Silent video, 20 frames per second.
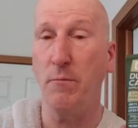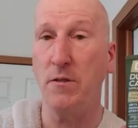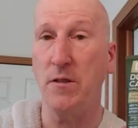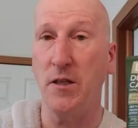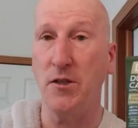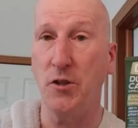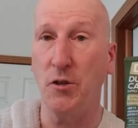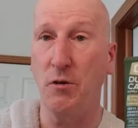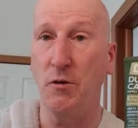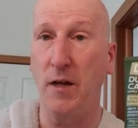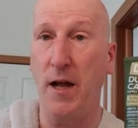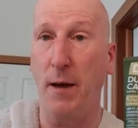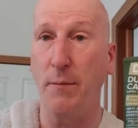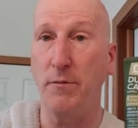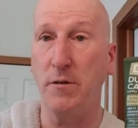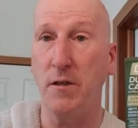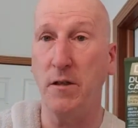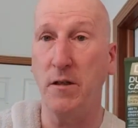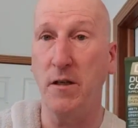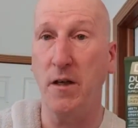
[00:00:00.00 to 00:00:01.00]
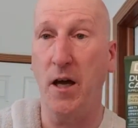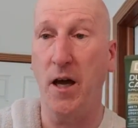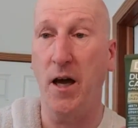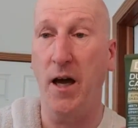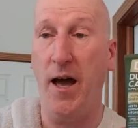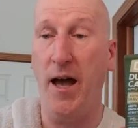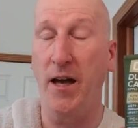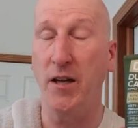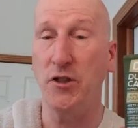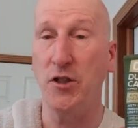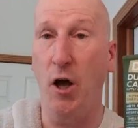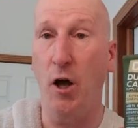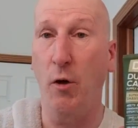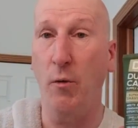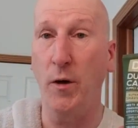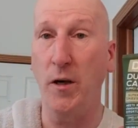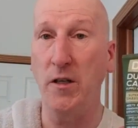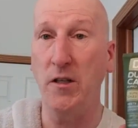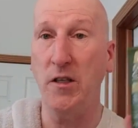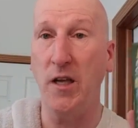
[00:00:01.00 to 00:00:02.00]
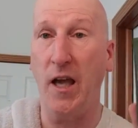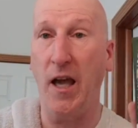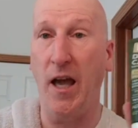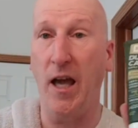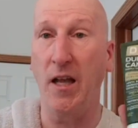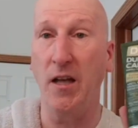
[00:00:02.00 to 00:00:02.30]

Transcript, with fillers: Amazon's a good option uh, as always.